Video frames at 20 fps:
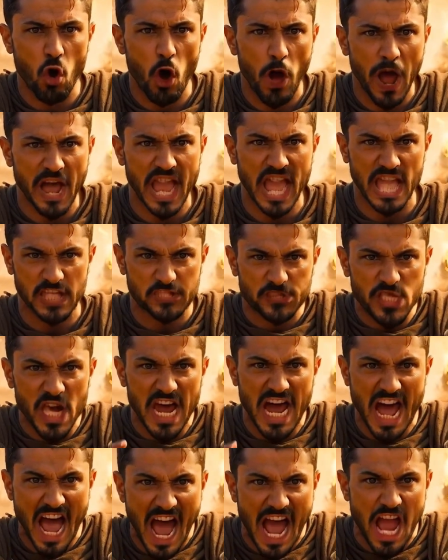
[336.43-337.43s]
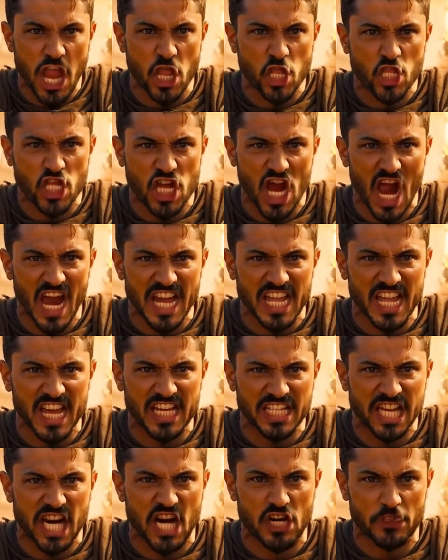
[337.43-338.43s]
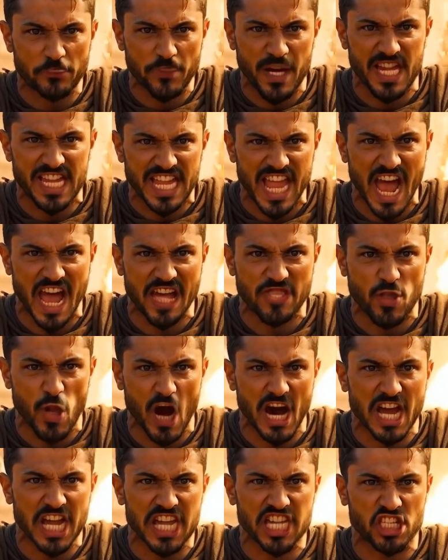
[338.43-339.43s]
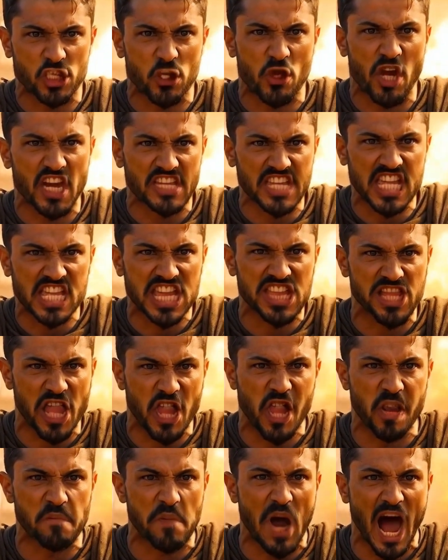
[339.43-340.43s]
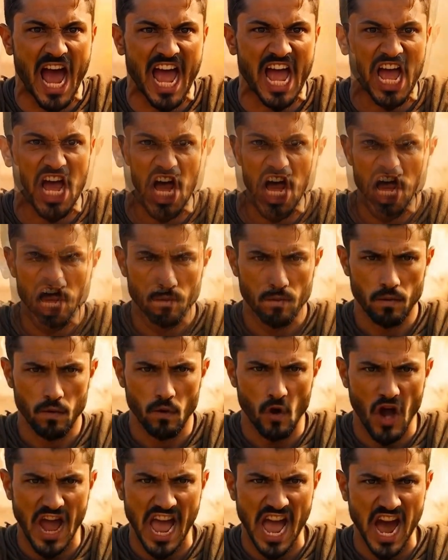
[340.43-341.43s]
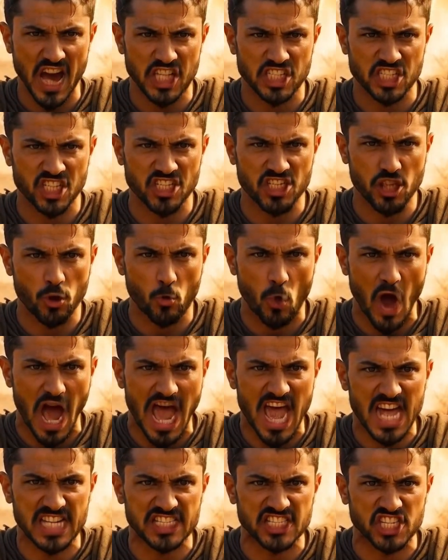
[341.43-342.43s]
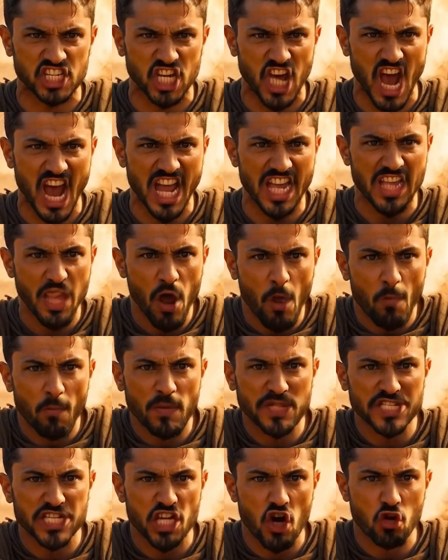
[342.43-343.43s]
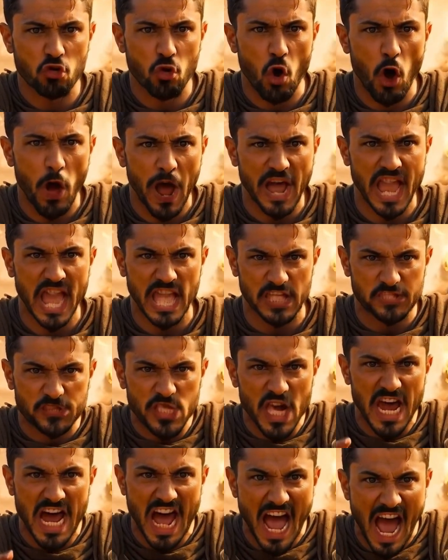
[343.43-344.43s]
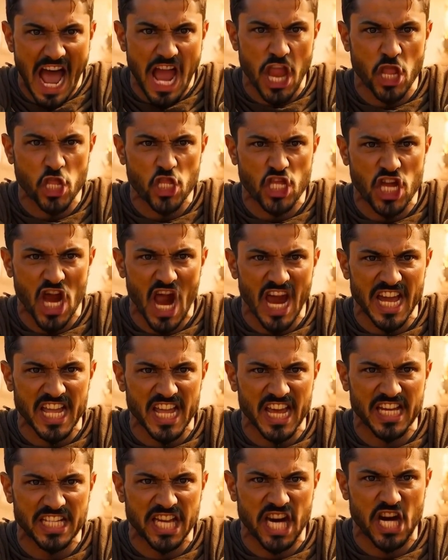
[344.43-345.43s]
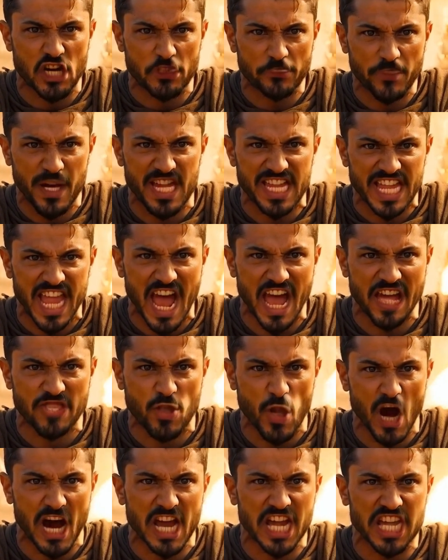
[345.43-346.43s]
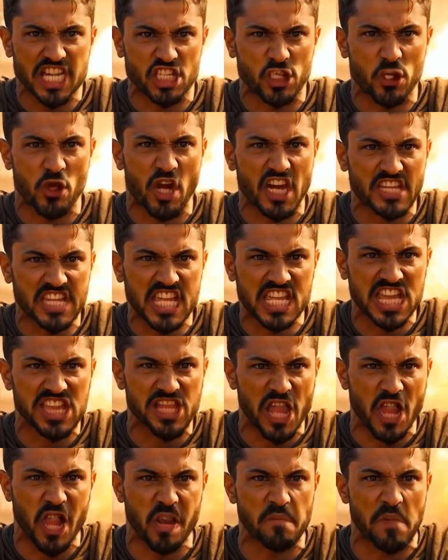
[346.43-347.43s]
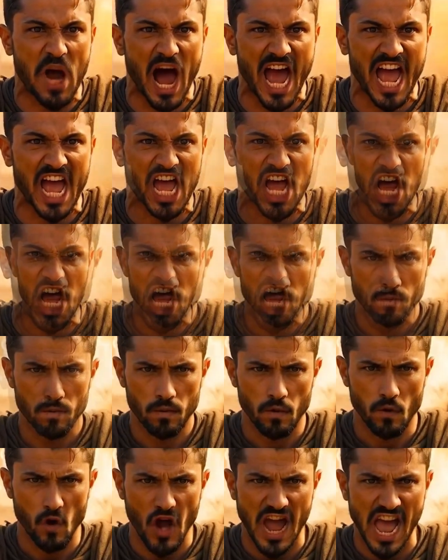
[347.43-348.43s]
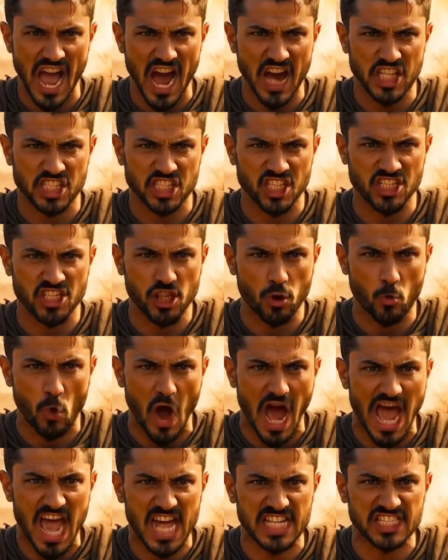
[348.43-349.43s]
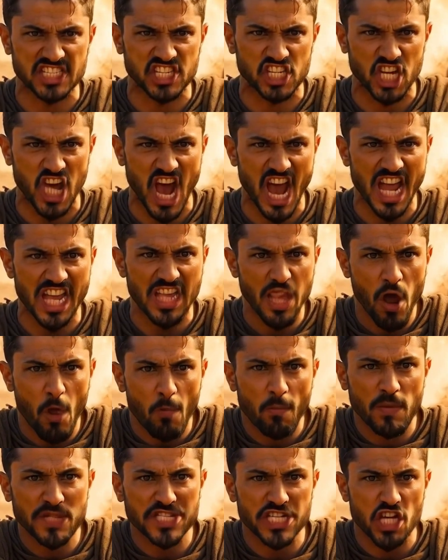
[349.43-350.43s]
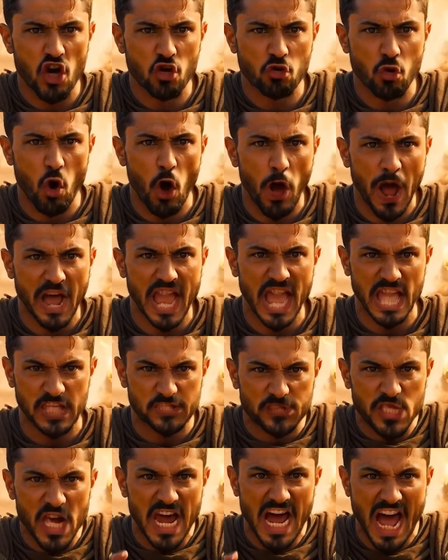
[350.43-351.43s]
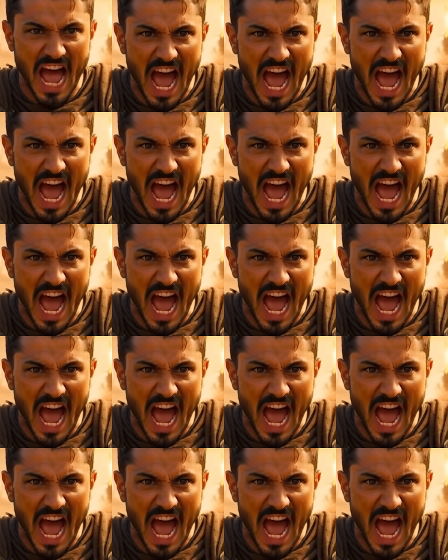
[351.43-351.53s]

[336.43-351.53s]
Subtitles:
His body became a vessel for Bree, filled with malevolent intent. The once wise Zen Master Benzie was now a puppet for the demon. Isabella, now fully possessed by Bree, stood triumphantly over him, her eyes glowing with red malice.